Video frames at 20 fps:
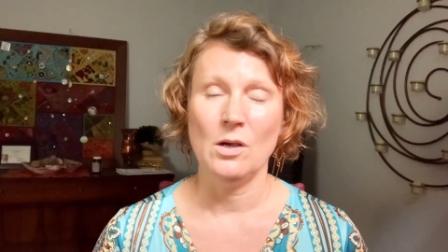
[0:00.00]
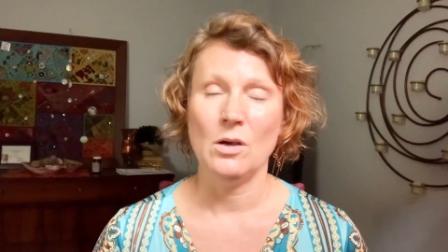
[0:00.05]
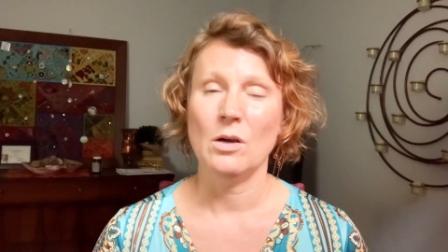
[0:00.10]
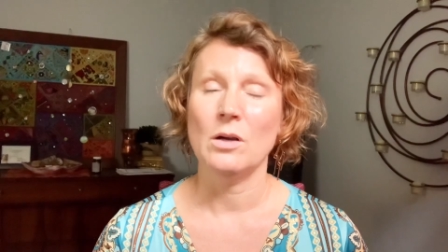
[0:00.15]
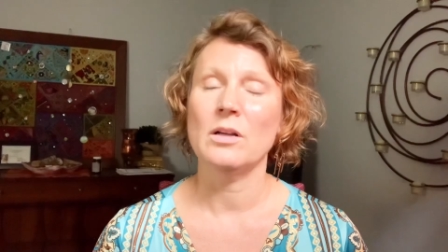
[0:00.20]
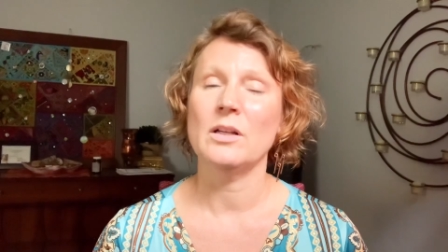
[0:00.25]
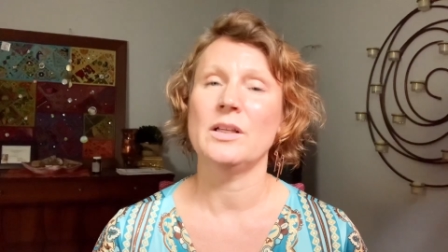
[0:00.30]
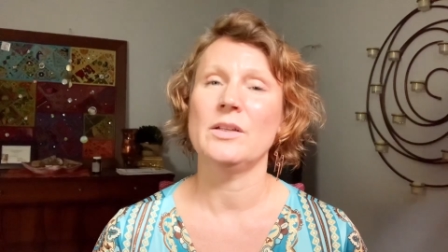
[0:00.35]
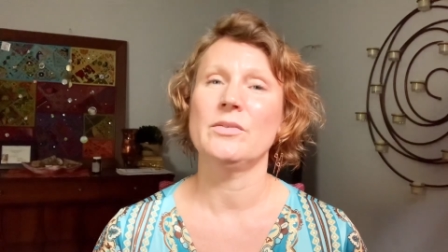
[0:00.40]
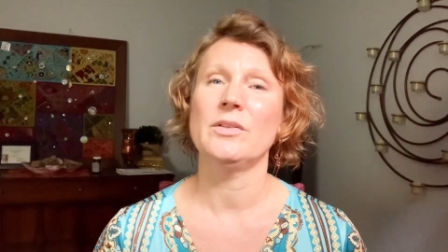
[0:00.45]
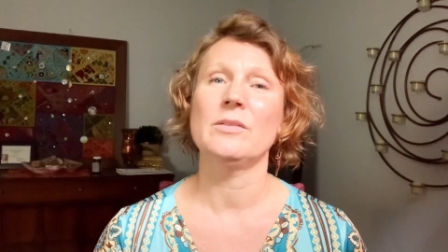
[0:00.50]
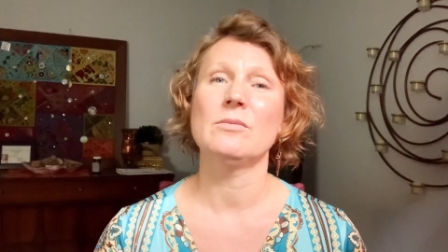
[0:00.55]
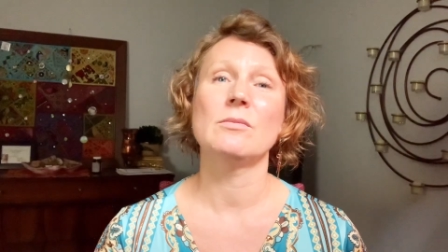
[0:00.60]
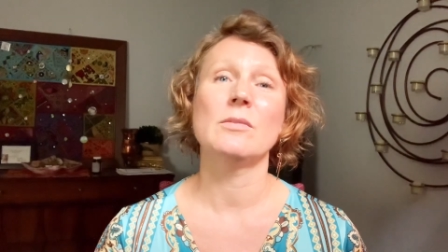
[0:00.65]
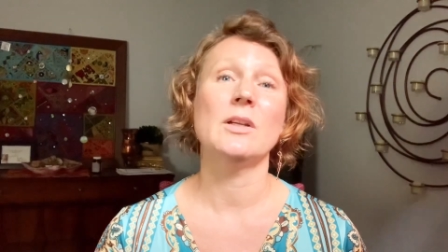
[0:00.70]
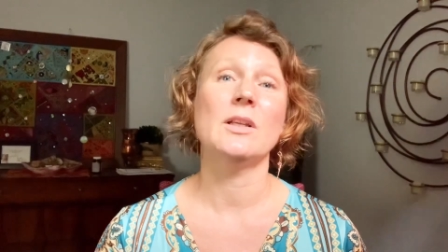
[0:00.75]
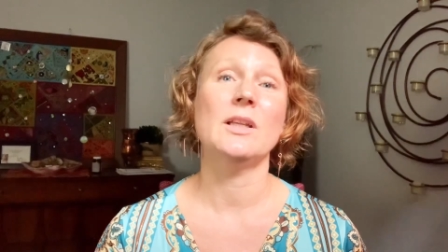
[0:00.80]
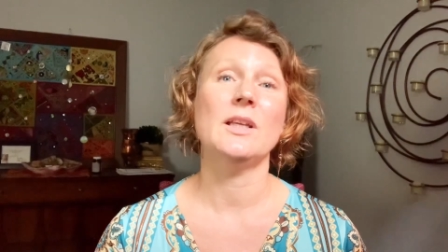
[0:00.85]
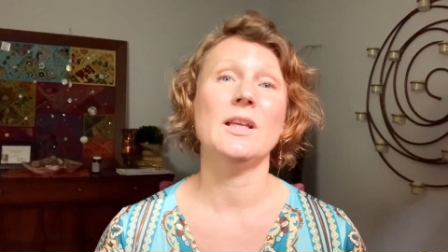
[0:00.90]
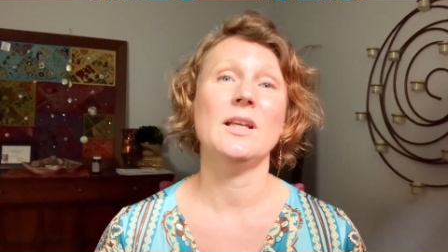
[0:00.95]
or even
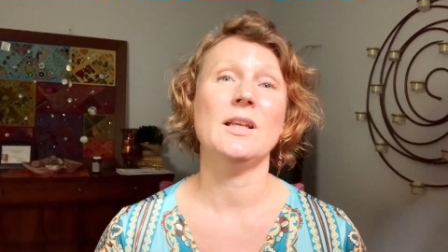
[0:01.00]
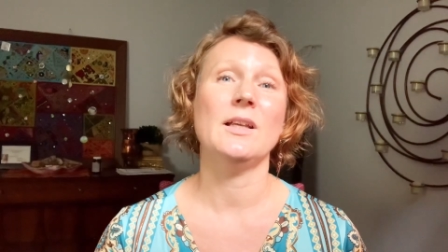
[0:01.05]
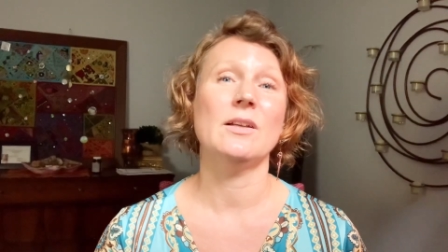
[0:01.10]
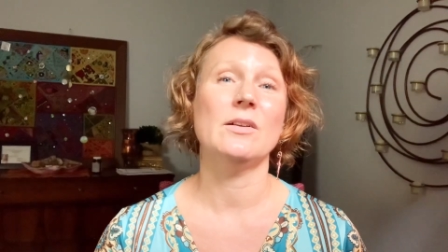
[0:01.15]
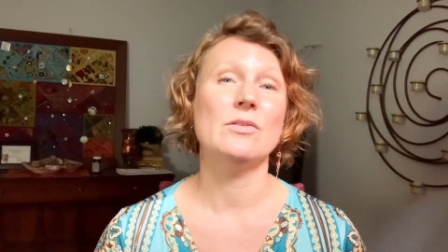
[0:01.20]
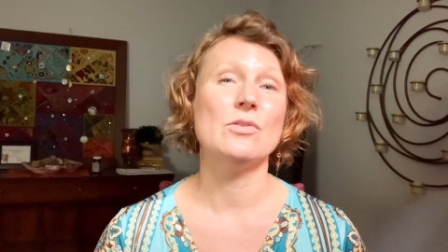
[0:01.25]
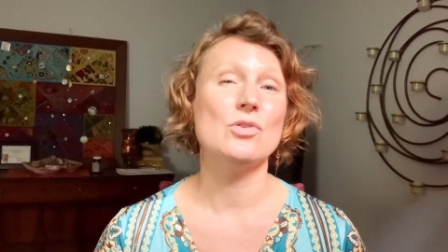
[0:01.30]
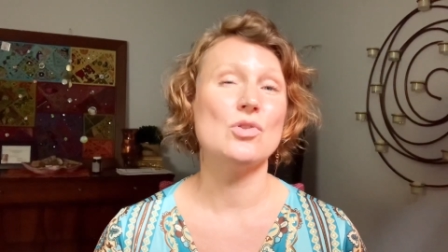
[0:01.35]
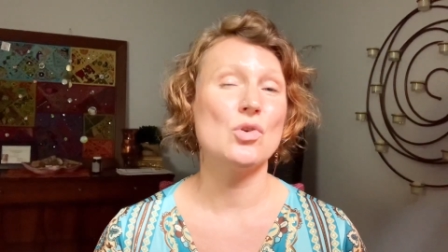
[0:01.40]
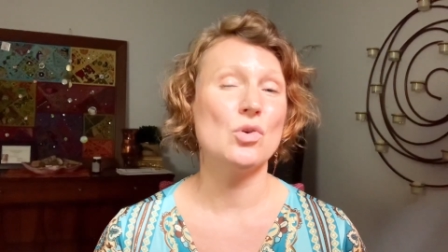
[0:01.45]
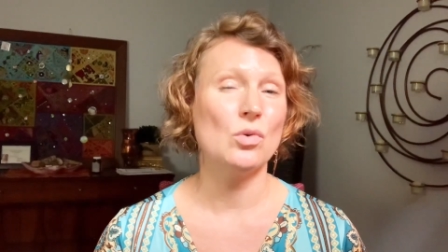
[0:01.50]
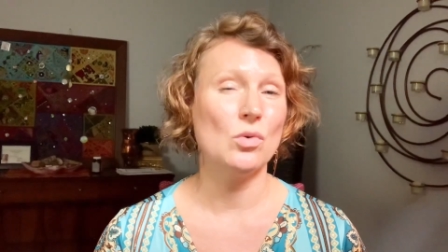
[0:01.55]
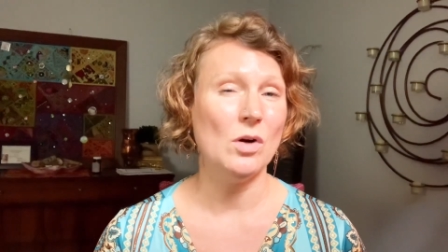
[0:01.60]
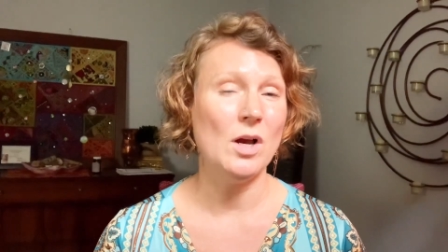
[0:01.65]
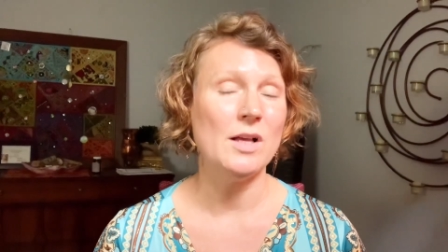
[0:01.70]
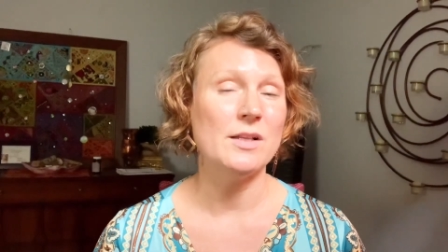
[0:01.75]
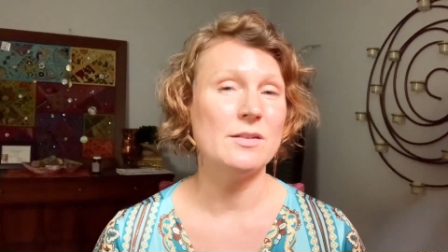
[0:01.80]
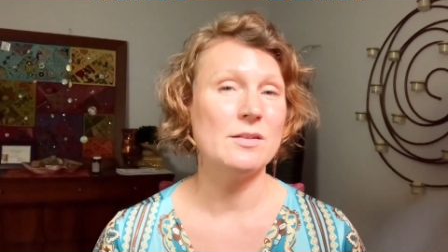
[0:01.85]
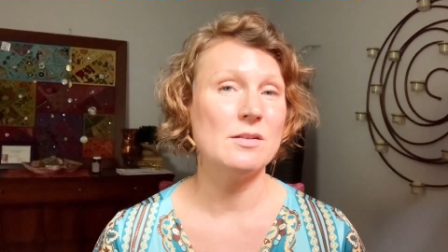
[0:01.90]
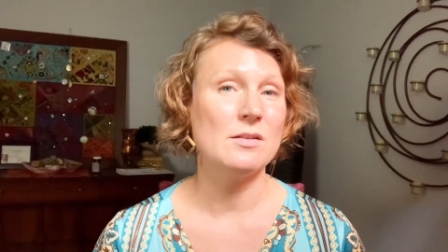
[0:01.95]
really
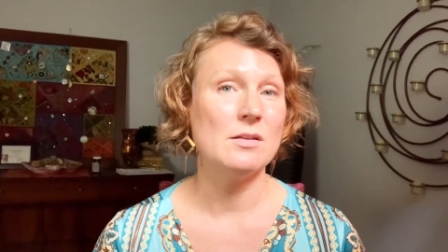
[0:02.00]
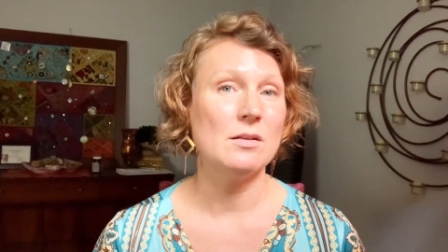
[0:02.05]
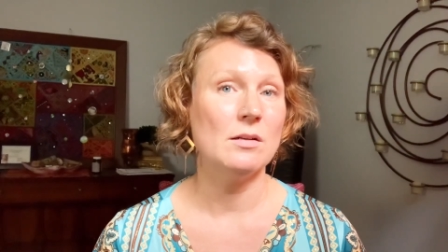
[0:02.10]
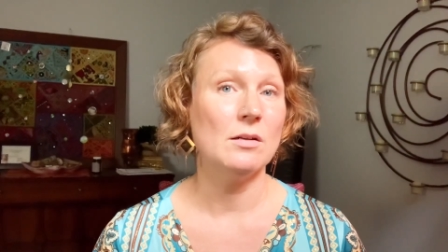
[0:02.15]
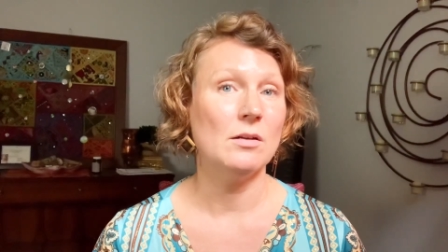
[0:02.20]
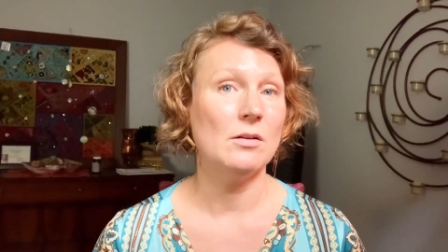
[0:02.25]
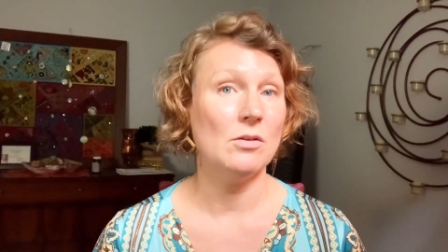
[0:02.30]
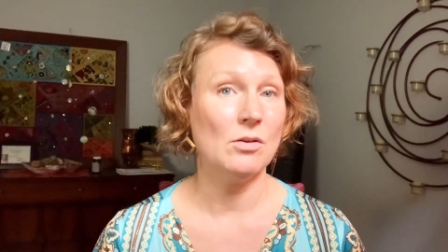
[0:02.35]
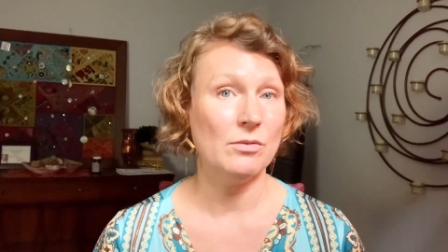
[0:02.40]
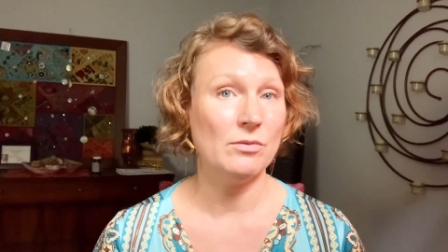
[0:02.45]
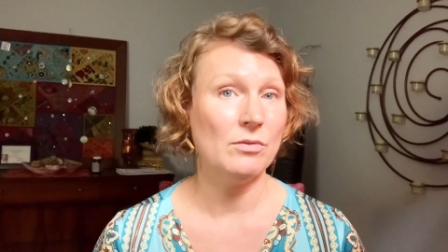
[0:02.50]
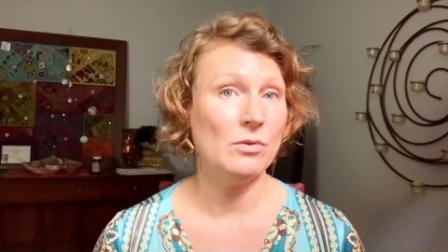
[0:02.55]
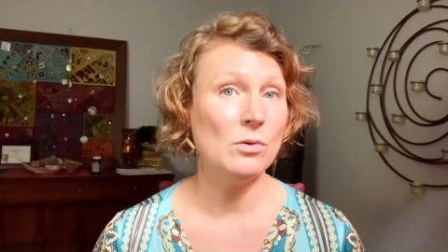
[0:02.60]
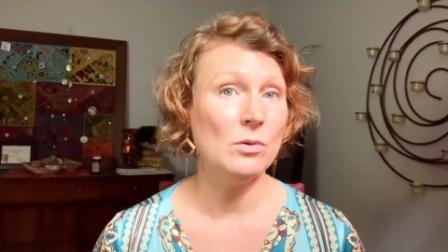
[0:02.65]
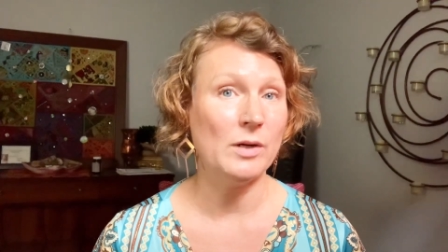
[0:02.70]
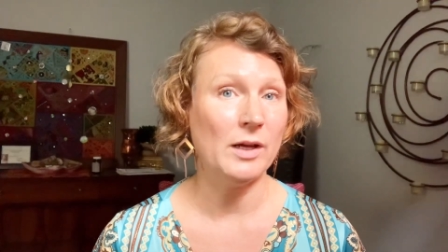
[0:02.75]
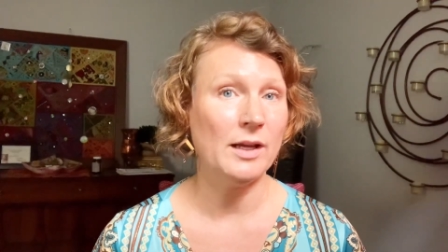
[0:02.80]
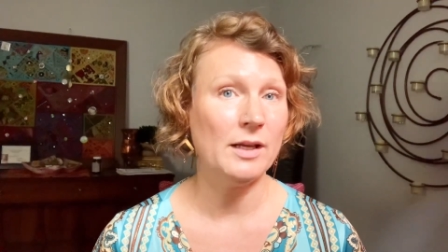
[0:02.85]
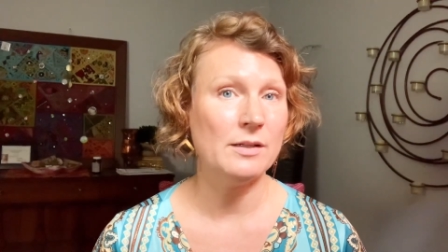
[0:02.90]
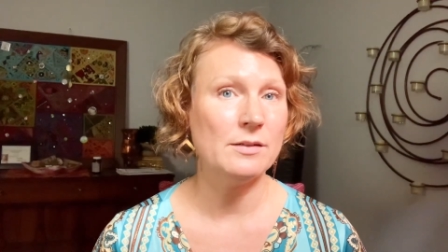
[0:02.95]
trust your
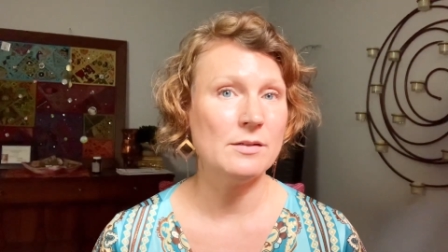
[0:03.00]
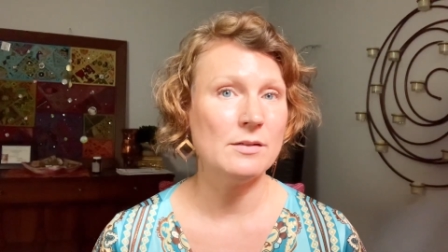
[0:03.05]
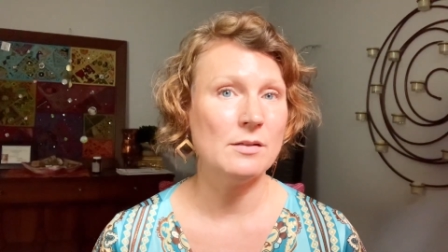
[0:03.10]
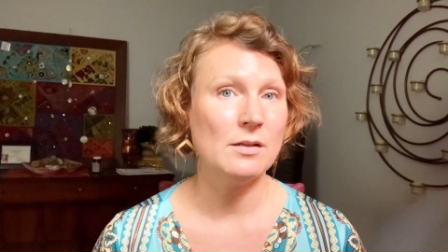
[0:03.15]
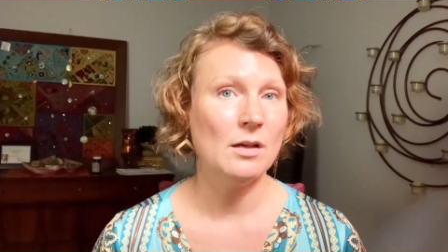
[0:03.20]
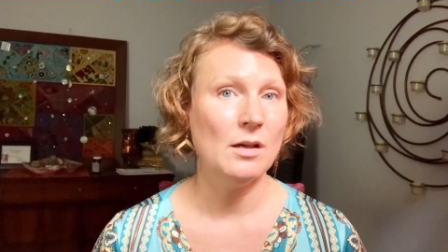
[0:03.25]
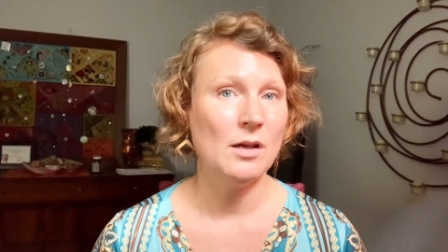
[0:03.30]
voice